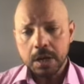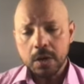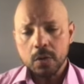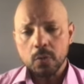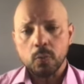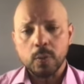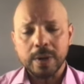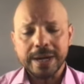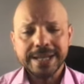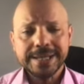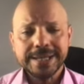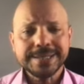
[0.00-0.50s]

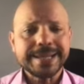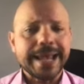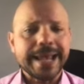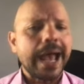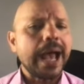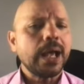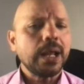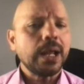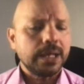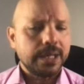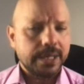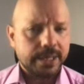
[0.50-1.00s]
what
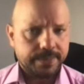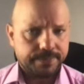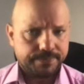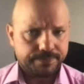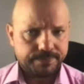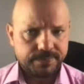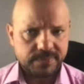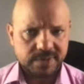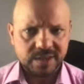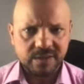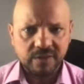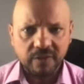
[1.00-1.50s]
exactly
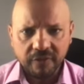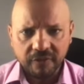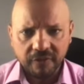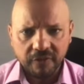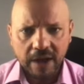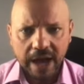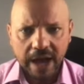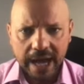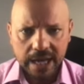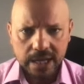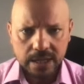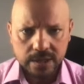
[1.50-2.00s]
the
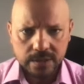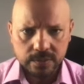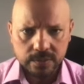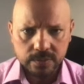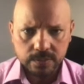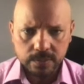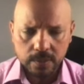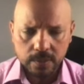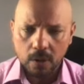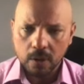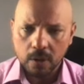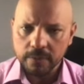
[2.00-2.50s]
value
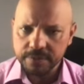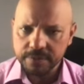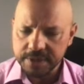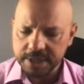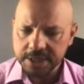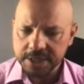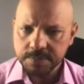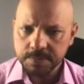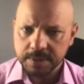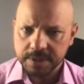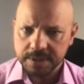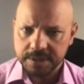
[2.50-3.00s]
of
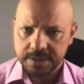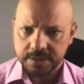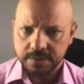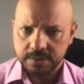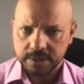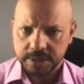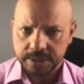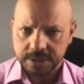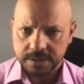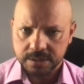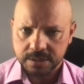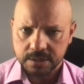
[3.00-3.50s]
this
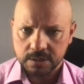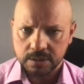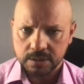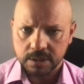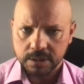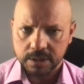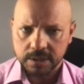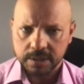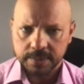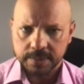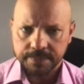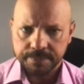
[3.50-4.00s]
particular
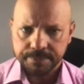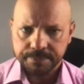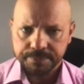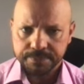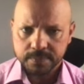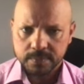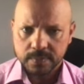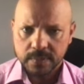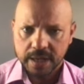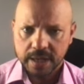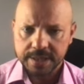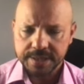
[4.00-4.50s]
stock
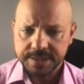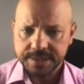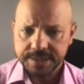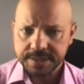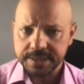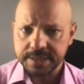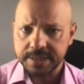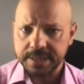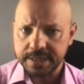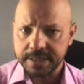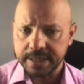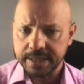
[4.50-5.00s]
is
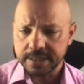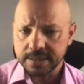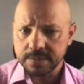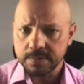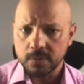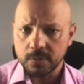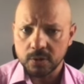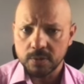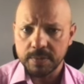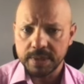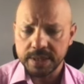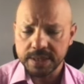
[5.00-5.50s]
sitting at the
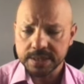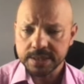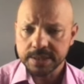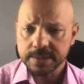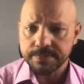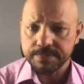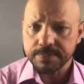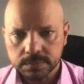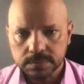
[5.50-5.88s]
moment.